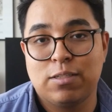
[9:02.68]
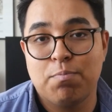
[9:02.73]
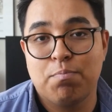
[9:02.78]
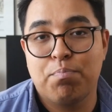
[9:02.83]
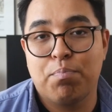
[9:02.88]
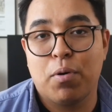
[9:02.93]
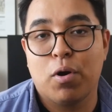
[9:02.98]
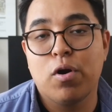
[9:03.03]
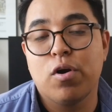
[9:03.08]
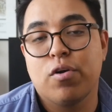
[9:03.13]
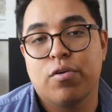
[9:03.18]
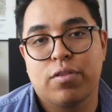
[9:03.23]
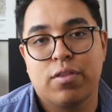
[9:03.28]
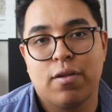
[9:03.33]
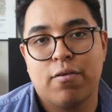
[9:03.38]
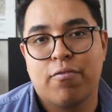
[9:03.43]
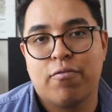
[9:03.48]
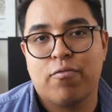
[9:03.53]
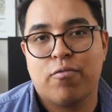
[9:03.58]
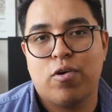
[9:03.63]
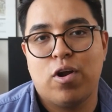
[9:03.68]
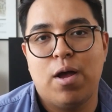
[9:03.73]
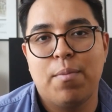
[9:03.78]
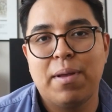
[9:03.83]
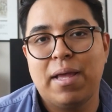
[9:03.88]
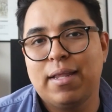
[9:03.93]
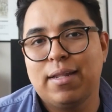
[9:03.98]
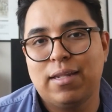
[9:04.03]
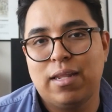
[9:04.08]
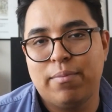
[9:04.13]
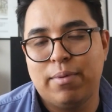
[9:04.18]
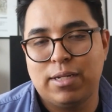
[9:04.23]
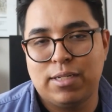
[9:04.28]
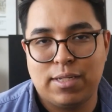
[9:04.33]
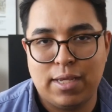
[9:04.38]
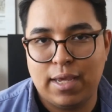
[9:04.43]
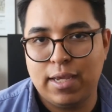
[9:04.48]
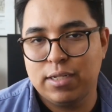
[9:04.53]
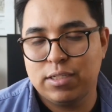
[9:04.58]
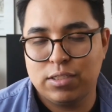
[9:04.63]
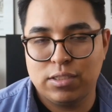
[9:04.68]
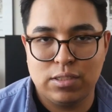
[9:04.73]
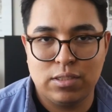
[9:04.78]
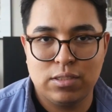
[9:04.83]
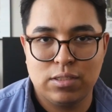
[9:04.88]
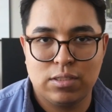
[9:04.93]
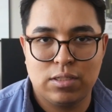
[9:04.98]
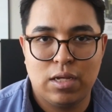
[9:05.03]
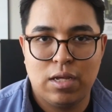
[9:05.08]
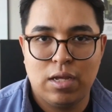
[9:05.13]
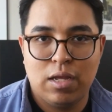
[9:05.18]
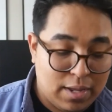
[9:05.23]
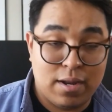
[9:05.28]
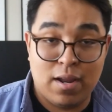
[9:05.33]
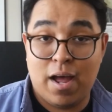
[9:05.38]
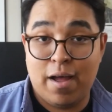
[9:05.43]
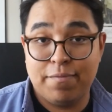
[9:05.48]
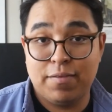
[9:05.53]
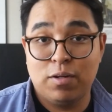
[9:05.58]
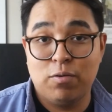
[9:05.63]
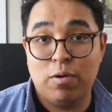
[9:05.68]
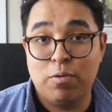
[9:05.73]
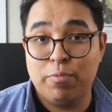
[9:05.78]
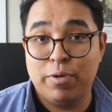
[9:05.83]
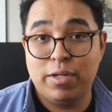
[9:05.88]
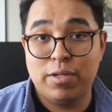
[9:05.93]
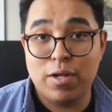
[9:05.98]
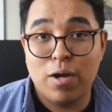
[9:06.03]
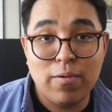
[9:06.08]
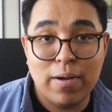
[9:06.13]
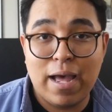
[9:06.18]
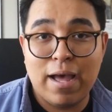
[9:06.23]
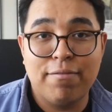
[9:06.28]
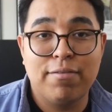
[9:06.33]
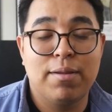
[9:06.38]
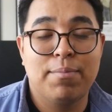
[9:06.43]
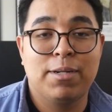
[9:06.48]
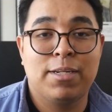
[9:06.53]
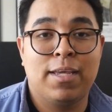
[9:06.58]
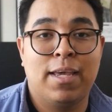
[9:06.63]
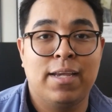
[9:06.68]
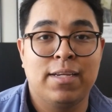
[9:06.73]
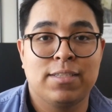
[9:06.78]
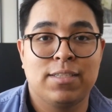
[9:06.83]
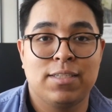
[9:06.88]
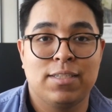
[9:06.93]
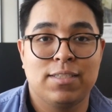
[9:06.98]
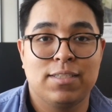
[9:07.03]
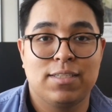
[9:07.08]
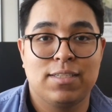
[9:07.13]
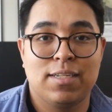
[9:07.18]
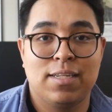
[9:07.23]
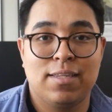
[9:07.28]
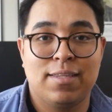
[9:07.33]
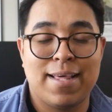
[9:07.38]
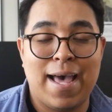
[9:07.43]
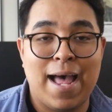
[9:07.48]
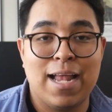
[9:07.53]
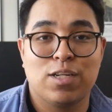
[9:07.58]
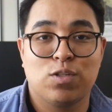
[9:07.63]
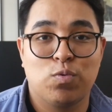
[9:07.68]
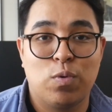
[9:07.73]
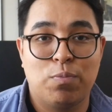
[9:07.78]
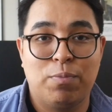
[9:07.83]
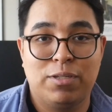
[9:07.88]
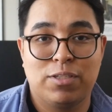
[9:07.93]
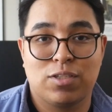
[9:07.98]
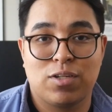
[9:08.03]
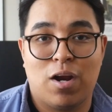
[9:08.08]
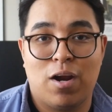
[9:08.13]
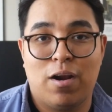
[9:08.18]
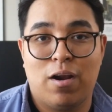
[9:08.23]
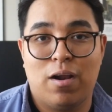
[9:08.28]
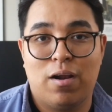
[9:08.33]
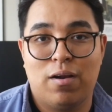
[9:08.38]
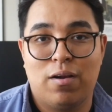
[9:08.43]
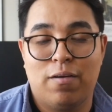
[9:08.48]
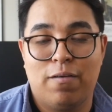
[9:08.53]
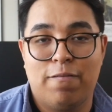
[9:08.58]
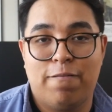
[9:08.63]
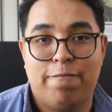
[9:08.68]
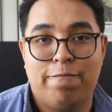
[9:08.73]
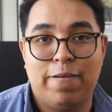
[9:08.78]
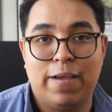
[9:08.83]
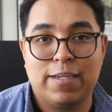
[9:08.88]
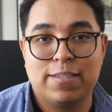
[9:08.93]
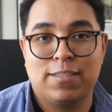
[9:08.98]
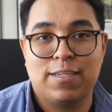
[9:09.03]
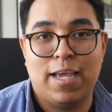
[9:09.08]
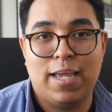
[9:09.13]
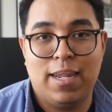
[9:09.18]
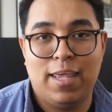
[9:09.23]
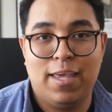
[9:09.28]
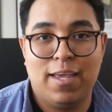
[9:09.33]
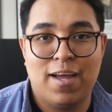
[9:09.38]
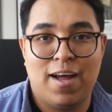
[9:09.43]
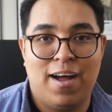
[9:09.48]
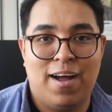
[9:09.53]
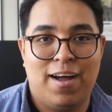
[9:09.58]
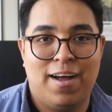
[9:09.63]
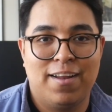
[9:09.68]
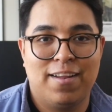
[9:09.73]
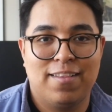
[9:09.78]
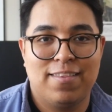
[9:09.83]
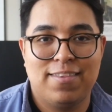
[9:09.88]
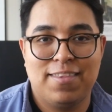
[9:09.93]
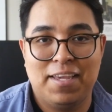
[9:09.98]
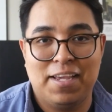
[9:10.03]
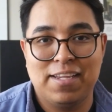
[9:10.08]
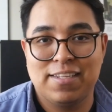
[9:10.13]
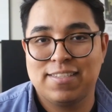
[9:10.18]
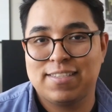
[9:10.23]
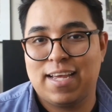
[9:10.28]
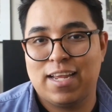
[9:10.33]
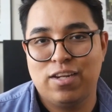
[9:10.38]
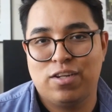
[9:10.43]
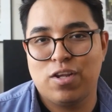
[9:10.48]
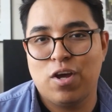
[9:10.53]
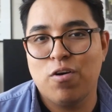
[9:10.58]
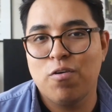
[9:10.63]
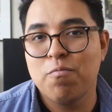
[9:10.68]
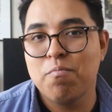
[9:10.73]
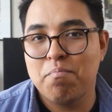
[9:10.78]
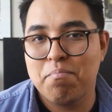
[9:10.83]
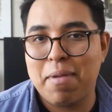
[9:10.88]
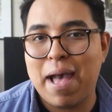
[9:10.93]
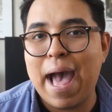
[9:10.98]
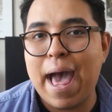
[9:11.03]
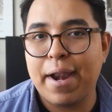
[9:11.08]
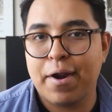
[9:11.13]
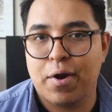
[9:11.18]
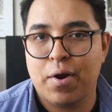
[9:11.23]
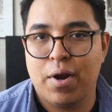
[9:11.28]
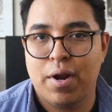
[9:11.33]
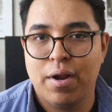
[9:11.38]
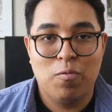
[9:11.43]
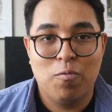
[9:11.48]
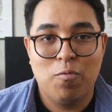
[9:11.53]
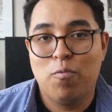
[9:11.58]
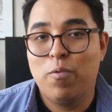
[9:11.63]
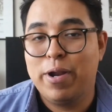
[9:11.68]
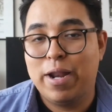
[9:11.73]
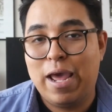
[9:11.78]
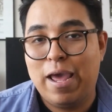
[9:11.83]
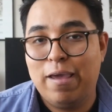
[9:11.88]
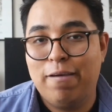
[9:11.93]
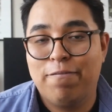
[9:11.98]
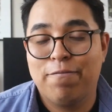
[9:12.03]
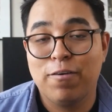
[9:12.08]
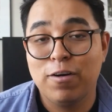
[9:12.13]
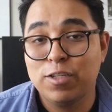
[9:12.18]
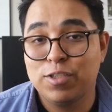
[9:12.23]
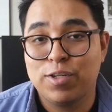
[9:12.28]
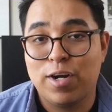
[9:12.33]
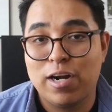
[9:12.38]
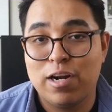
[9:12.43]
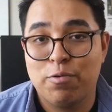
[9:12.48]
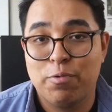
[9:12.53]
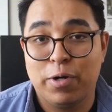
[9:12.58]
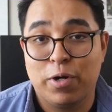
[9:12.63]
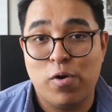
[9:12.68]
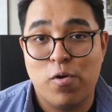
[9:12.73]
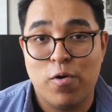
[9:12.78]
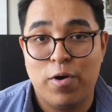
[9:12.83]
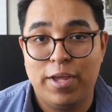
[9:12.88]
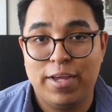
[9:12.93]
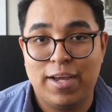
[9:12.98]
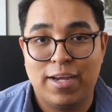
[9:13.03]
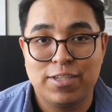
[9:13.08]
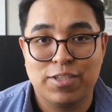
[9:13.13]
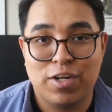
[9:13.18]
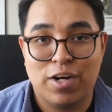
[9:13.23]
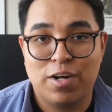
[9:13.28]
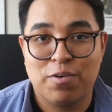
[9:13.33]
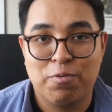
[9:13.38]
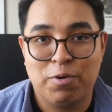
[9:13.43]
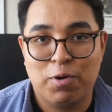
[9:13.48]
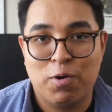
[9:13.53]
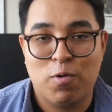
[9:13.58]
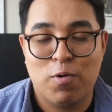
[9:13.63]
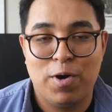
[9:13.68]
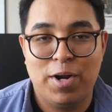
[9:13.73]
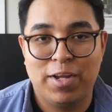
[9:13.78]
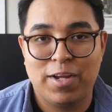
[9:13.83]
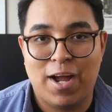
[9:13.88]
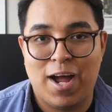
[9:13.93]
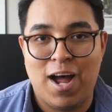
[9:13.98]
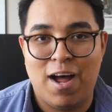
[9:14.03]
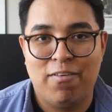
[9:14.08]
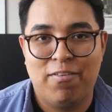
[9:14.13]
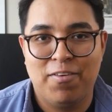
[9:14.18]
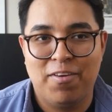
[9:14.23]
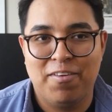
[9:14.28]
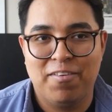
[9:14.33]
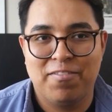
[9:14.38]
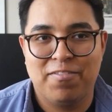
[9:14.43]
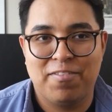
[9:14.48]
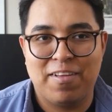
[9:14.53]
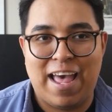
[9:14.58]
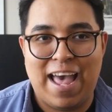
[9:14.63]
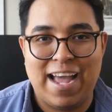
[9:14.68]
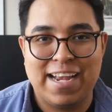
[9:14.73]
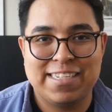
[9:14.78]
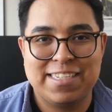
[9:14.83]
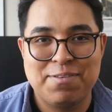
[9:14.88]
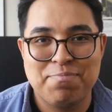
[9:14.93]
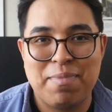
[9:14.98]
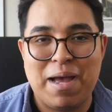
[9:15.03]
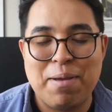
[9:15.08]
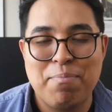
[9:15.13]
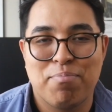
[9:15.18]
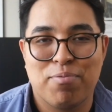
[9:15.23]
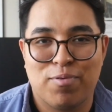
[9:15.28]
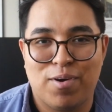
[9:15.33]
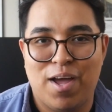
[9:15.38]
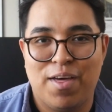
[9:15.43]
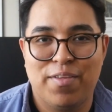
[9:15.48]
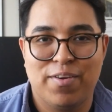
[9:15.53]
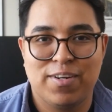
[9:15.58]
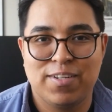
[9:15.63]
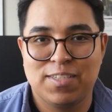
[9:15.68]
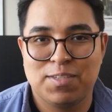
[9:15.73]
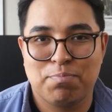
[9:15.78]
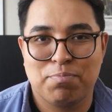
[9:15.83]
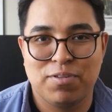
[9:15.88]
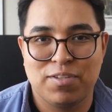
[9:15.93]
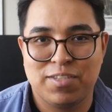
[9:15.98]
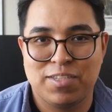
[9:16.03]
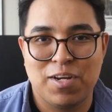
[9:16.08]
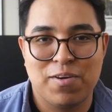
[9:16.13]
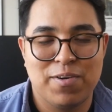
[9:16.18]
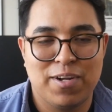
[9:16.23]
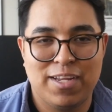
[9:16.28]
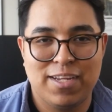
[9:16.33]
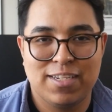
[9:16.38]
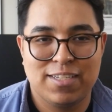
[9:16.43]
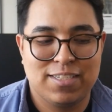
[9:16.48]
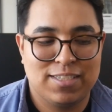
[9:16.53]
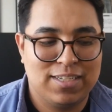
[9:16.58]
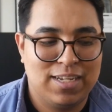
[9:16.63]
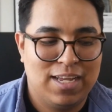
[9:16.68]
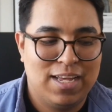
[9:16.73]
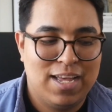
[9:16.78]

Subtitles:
birthed from limitations. And often when we don't have limitations, that's when we start fixating on things that don't matter. When I first started recording, I started recording off of actually my brother's PreSonus